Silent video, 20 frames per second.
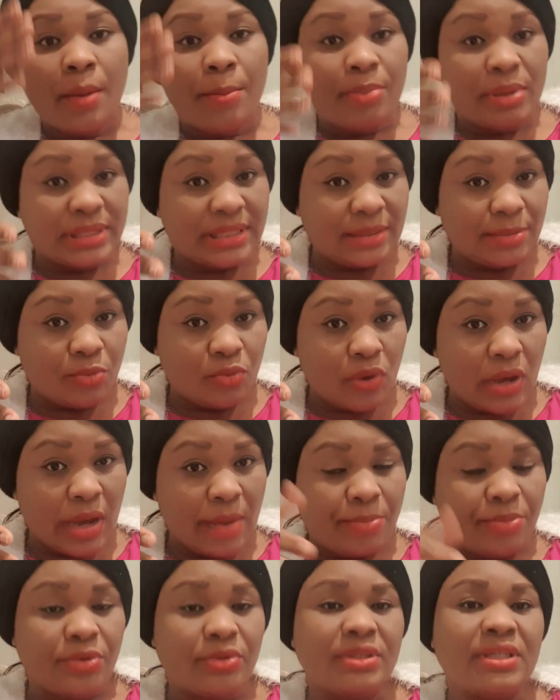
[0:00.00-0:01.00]
possible
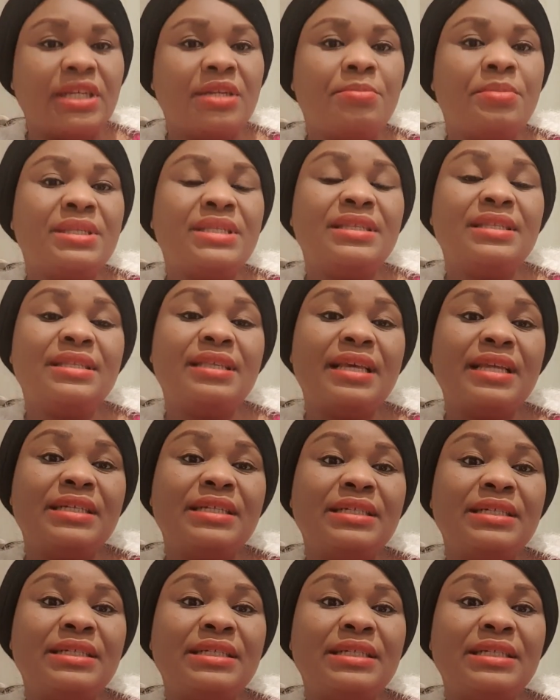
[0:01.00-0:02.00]
abuse, and the person said
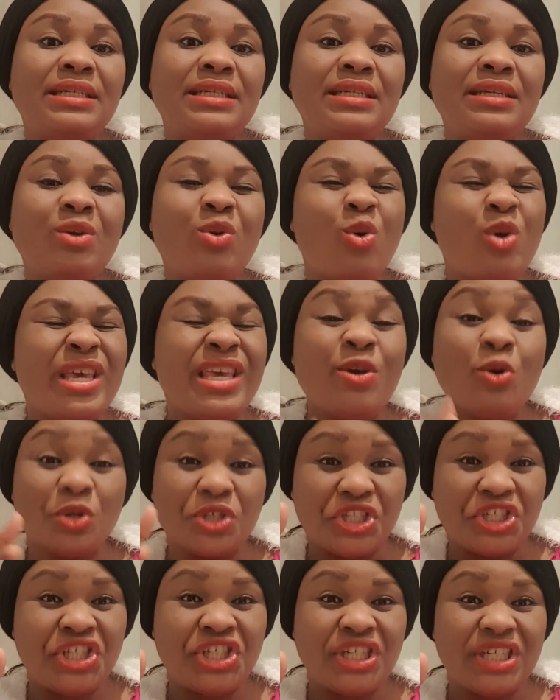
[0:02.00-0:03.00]
she or he or
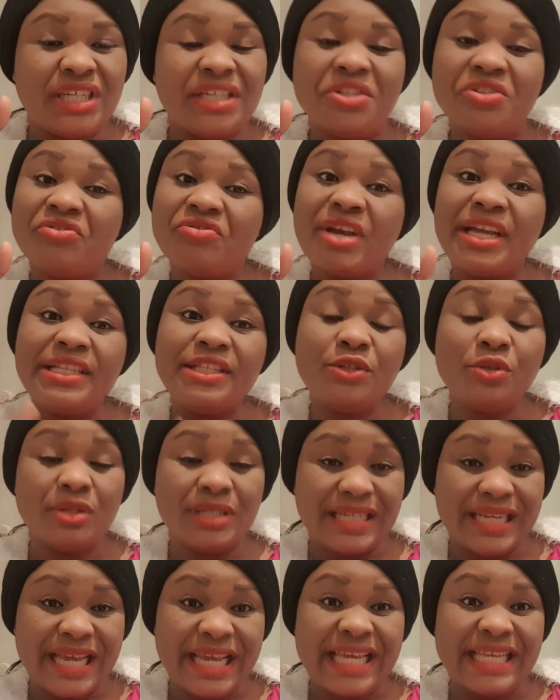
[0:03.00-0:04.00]
she is writing
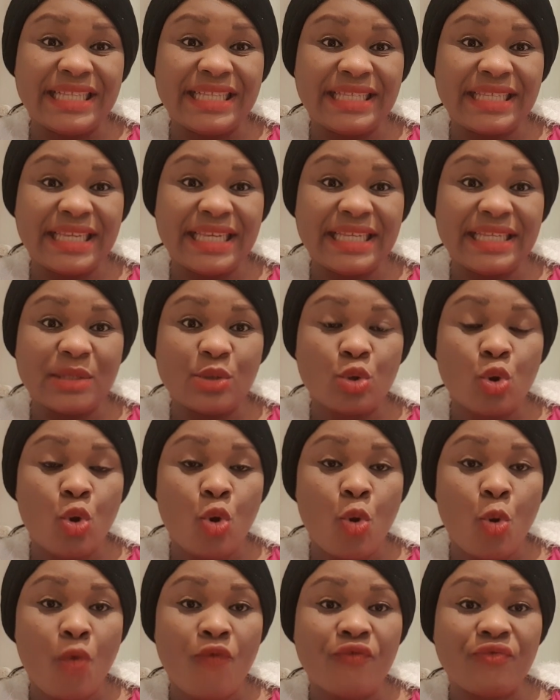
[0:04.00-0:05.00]
on the 18th
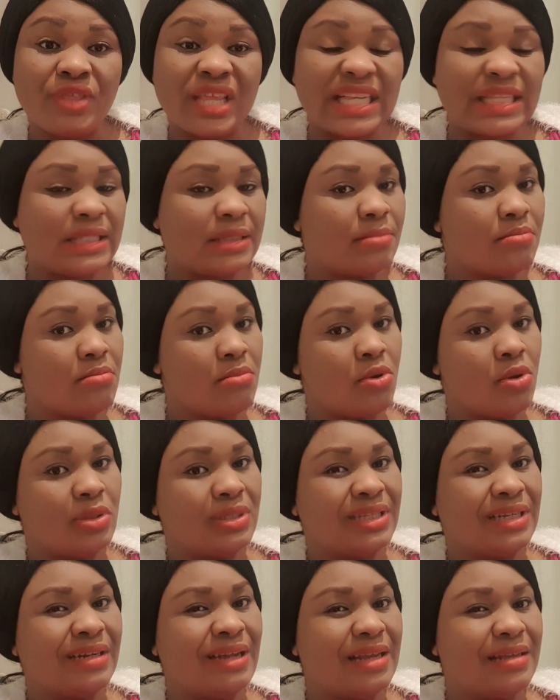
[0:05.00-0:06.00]
of this
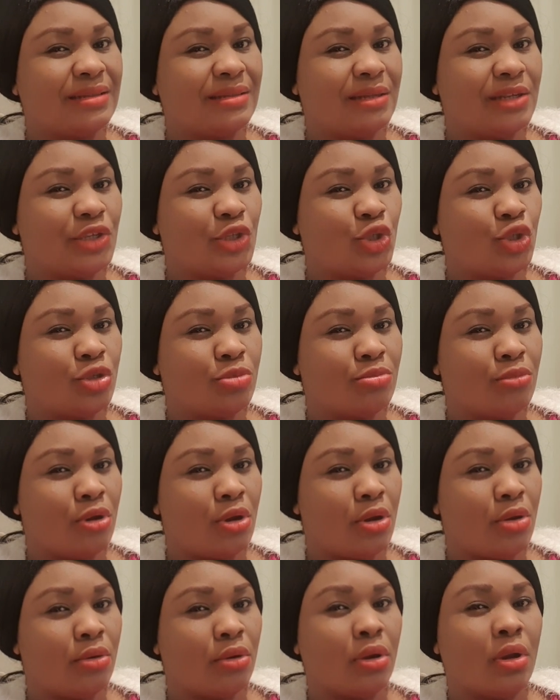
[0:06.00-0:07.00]
month, and that's next
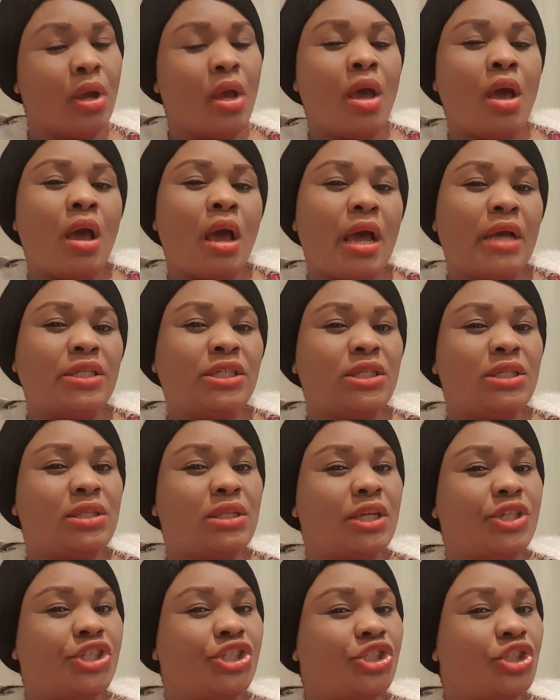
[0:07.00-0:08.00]
tomorrow, and she
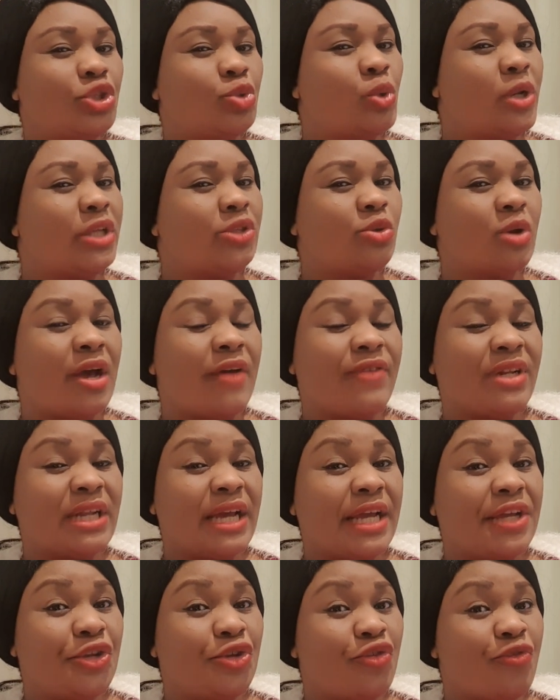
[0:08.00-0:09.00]
said she just wanted to have an
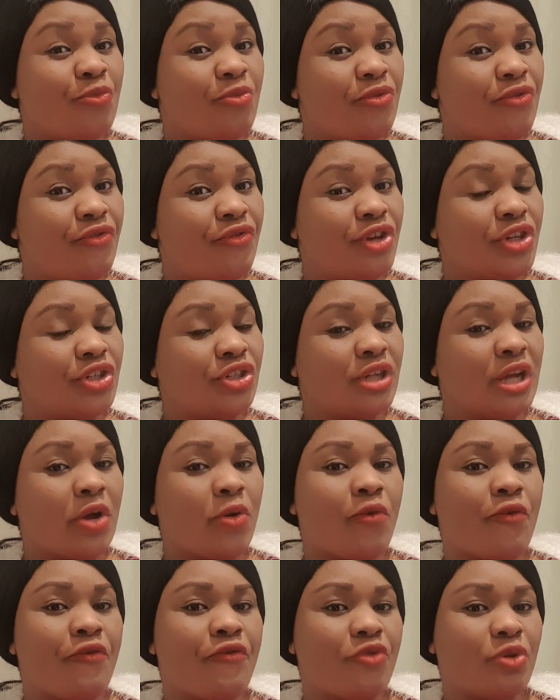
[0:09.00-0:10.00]
idea of professional
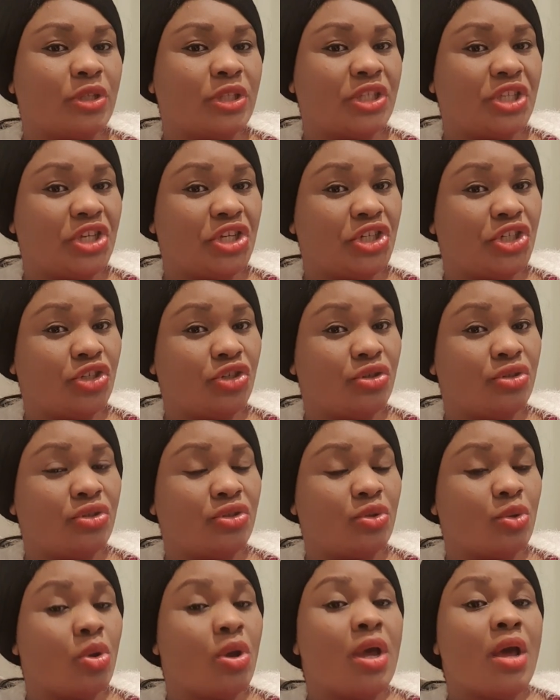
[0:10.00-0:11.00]
confrontation.
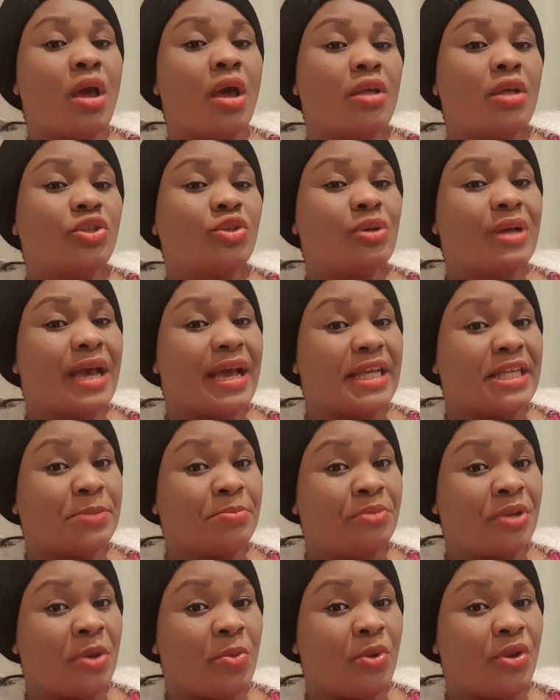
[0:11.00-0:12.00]
So guys,
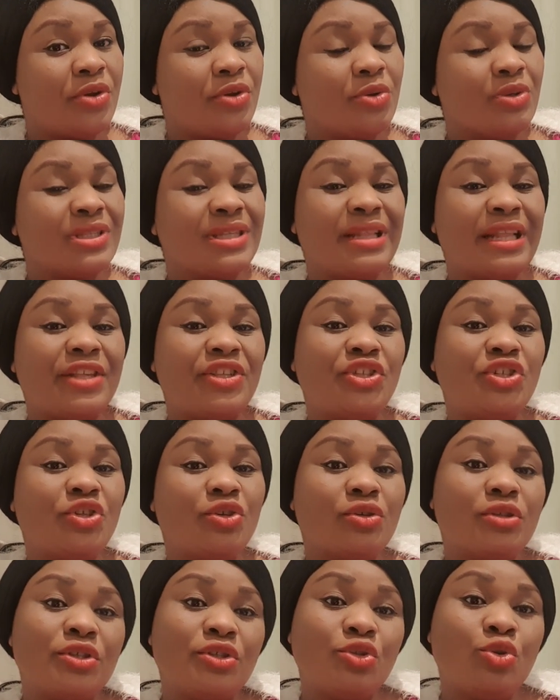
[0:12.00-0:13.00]
bear with us. Let's
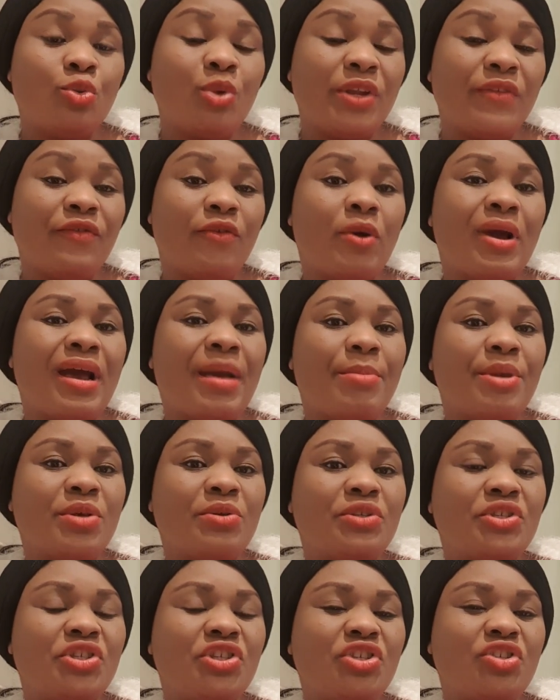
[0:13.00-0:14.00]
just do it for her
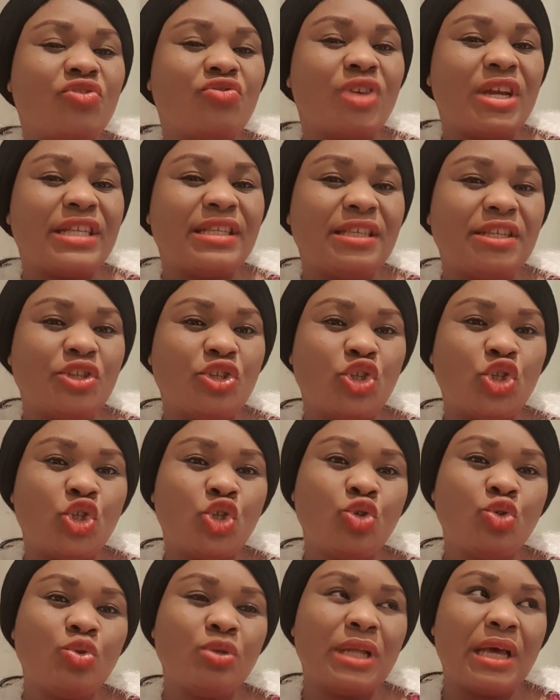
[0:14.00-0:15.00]
because she's writing
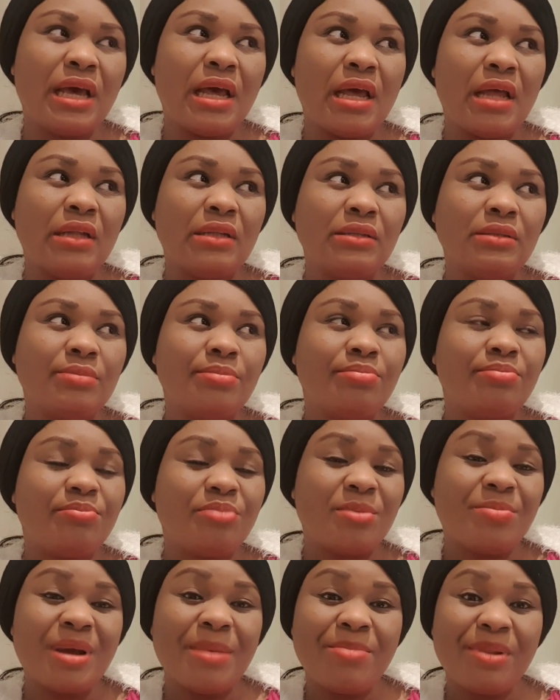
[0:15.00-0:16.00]
soon, and
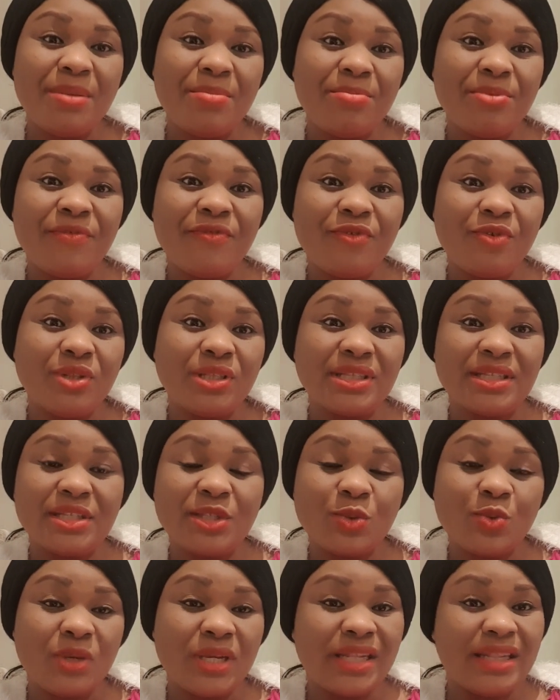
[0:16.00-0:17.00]
probably before
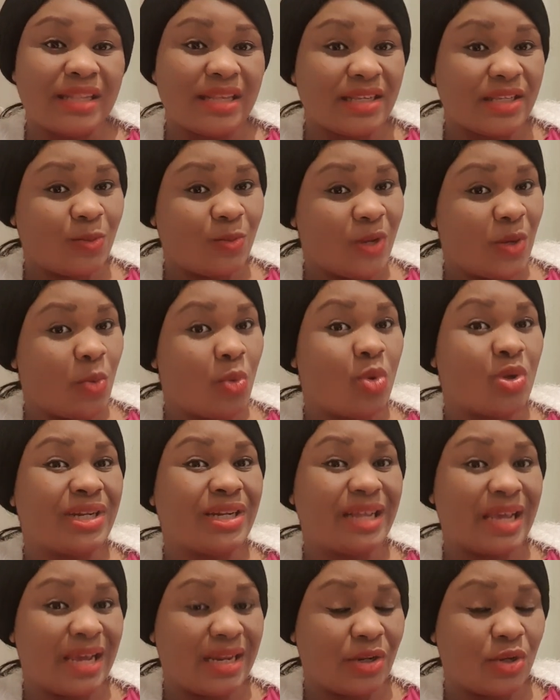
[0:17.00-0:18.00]
this week, next week, we
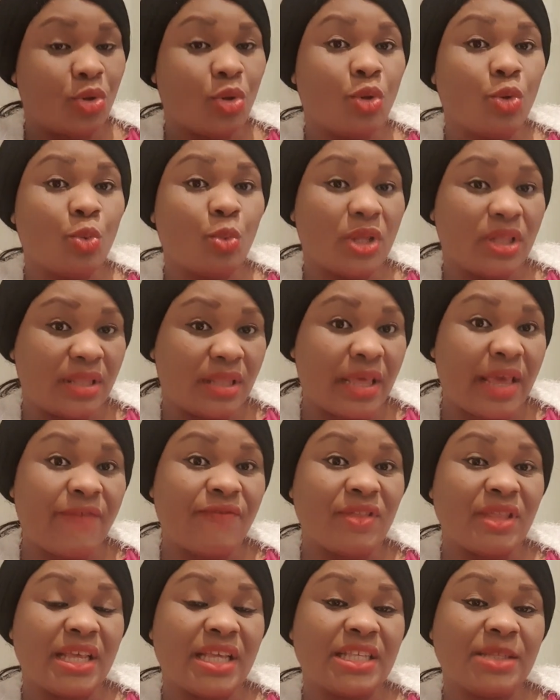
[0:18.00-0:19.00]
could get done with
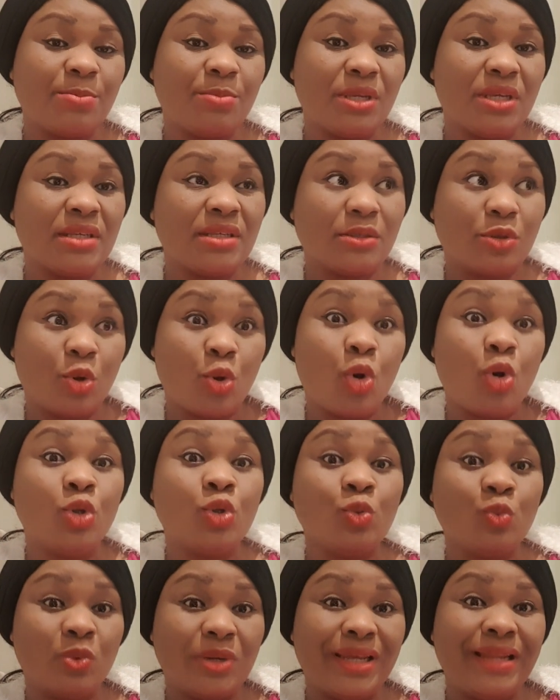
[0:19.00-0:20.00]
evidence-based,
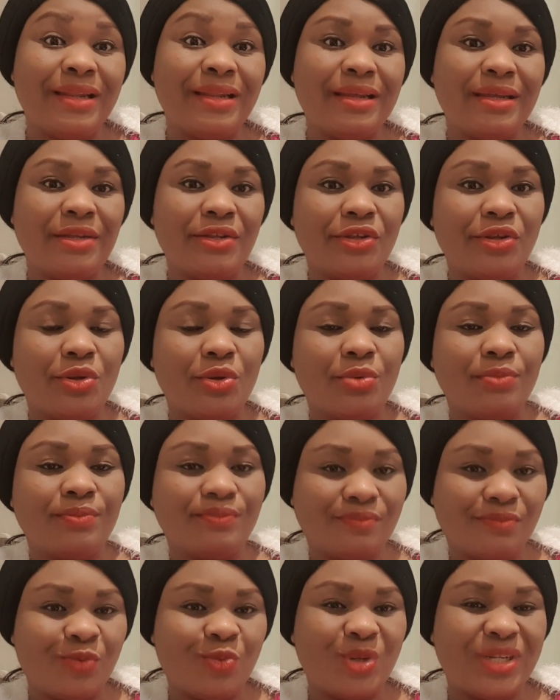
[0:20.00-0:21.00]
God
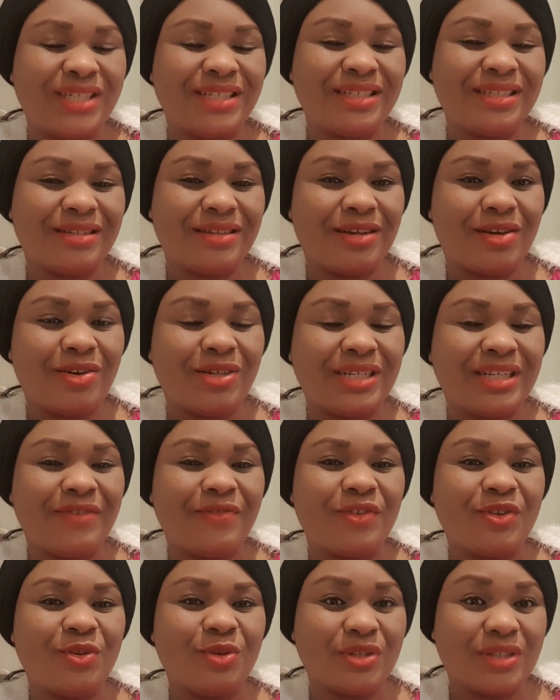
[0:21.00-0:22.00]
willing, with God
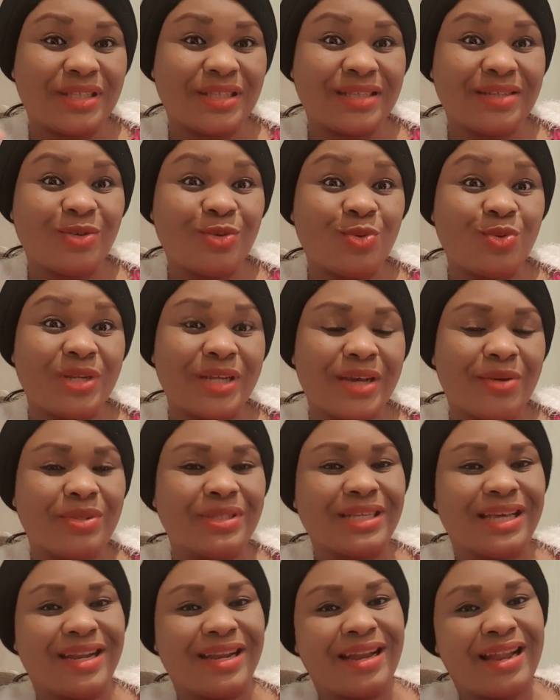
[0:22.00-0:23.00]
giving us good
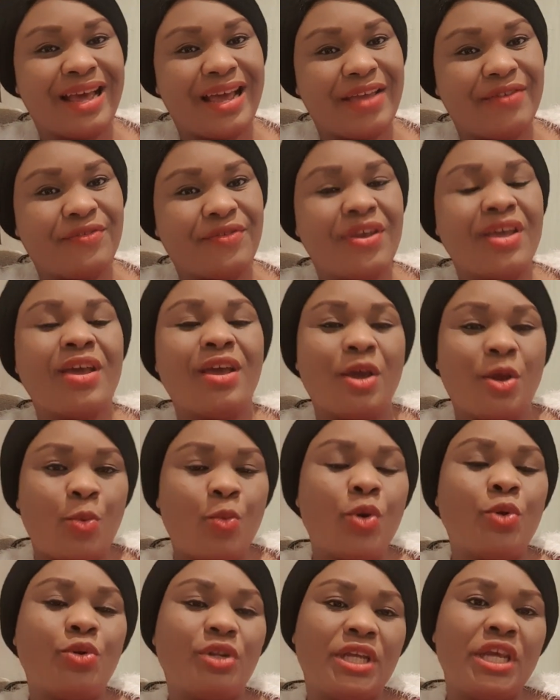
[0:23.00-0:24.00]
health and life,
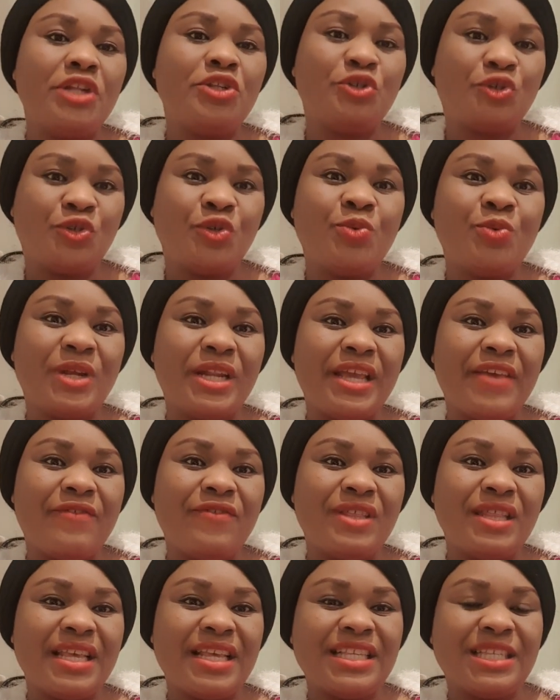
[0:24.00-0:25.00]
we could get through with
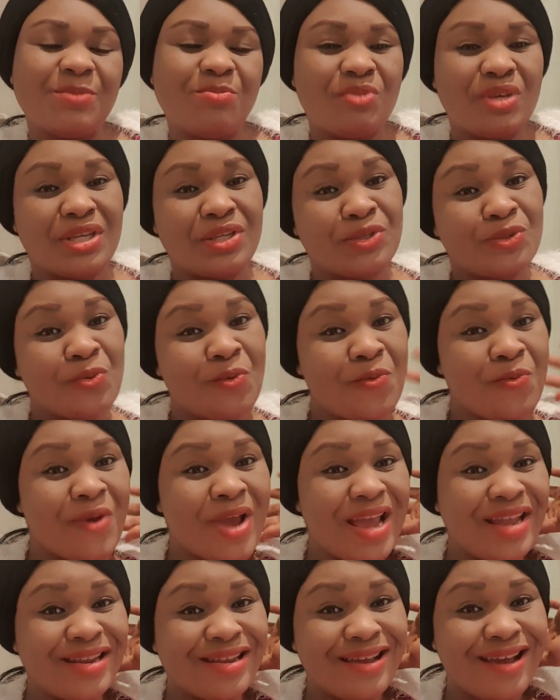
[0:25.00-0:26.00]
evidence based. All
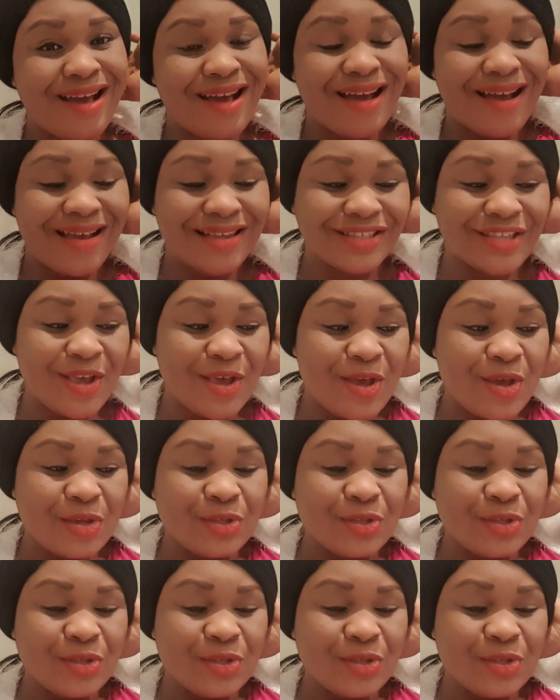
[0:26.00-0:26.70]
right, guys.